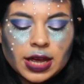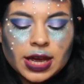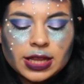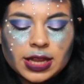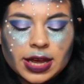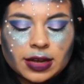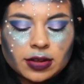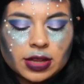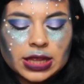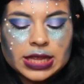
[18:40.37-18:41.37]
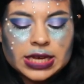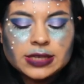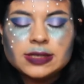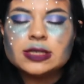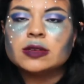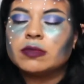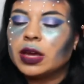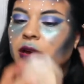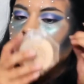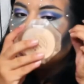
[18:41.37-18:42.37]
again, like this
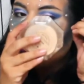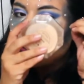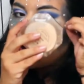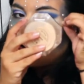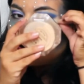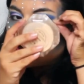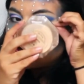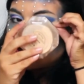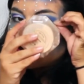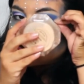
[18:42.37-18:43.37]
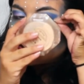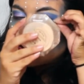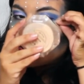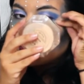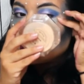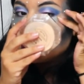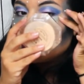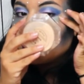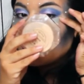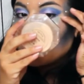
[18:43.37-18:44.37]
makeup look, I would think that
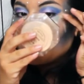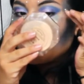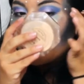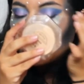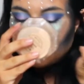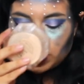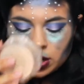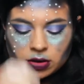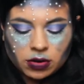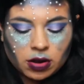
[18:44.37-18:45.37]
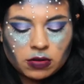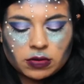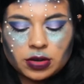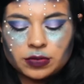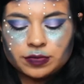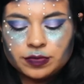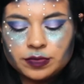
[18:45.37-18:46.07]
a parent would, I don't know,